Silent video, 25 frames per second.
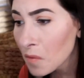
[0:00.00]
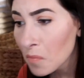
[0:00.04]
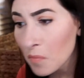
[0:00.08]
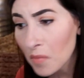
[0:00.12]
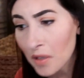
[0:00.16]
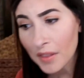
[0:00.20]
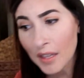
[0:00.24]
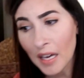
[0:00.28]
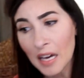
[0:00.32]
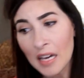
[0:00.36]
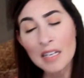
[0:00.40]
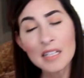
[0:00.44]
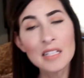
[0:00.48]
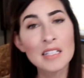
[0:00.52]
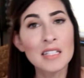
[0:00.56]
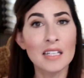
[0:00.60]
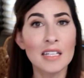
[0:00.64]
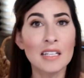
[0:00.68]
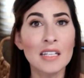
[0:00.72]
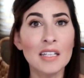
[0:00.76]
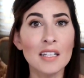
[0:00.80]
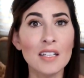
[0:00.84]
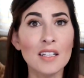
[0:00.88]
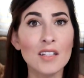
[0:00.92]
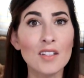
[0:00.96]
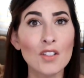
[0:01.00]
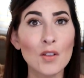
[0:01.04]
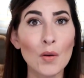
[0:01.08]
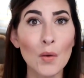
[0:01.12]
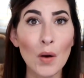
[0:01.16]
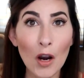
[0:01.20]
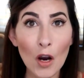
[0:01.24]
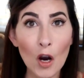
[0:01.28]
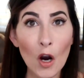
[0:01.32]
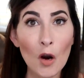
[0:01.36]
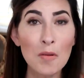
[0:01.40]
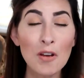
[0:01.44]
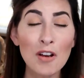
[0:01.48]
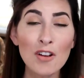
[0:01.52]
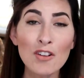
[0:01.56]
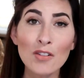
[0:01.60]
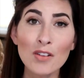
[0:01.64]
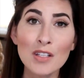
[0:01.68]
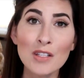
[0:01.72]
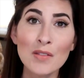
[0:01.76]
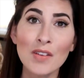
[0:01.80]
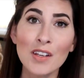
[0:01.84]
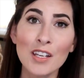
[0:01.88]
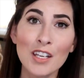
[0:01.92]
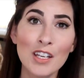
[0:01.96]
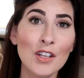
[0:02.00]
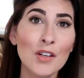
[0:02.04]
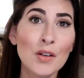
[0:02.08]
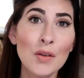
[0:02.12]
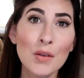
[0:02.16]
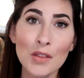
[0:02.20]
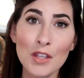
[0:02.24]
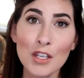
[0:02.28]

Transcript: But that is it. So I hope y'all enjoyed this video.